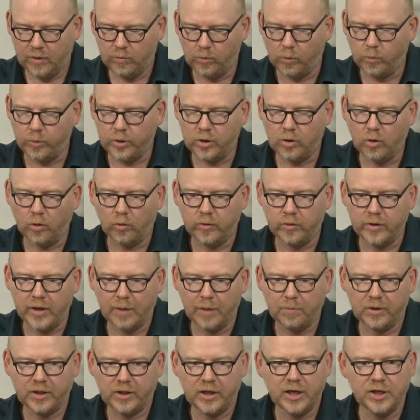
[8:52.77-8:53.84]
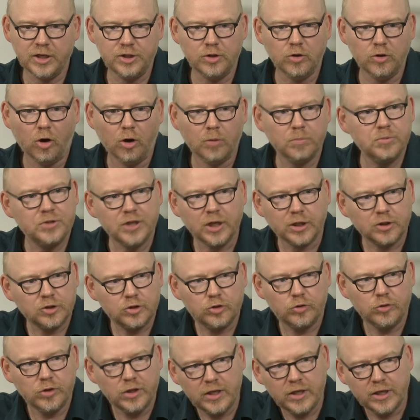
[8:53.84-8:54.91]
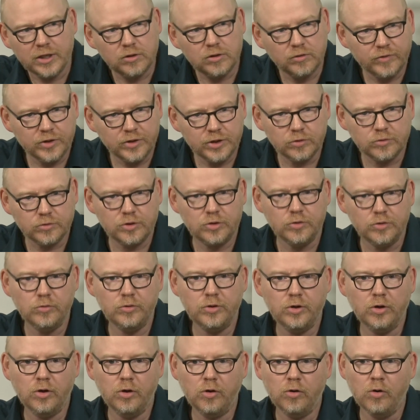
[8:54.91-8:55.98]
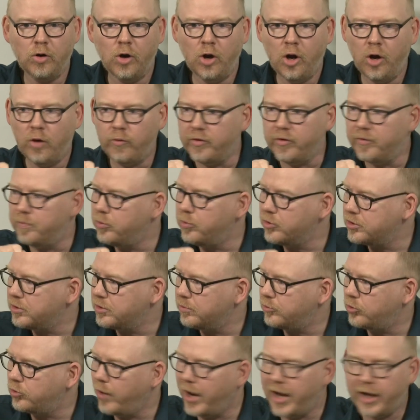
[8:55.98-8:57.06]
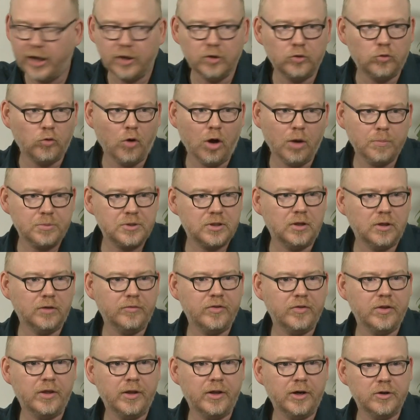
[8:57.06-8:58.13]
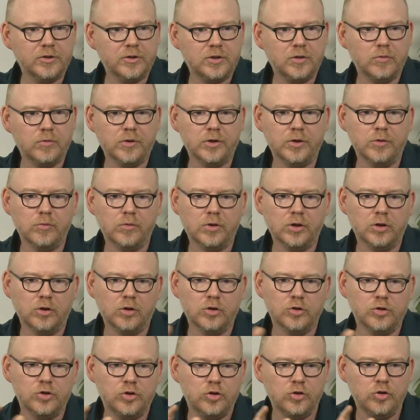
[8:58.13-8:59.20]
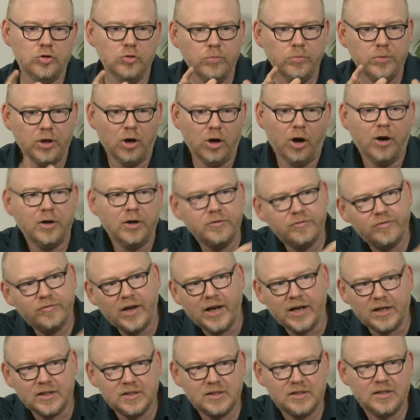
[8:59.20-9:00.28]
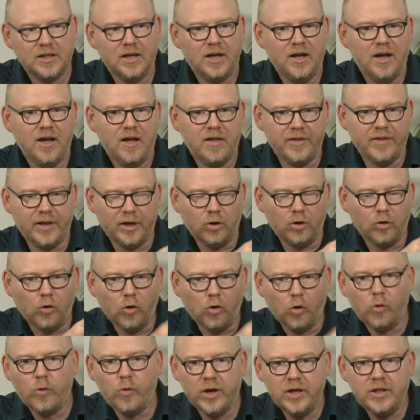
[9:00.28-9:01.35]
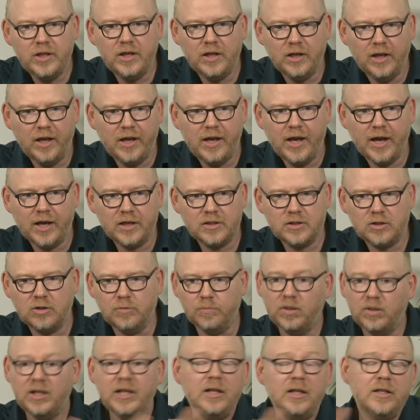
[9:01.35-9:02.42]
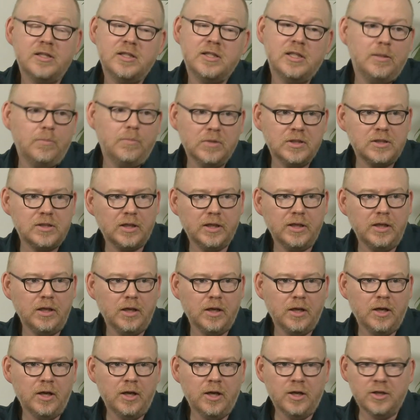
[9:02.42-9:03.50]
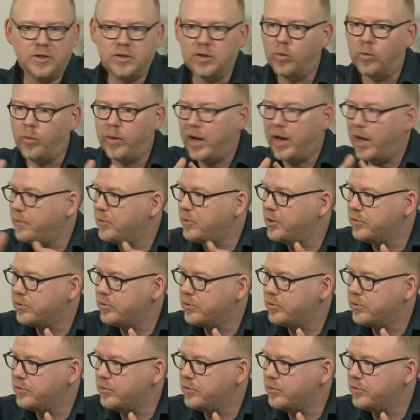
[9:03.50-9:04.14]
what we call the application object tree into Visual Studio. We put some drag and drop stuff in there so that you can consume the artifacts that are already in AX completely seamlessly. So when I'm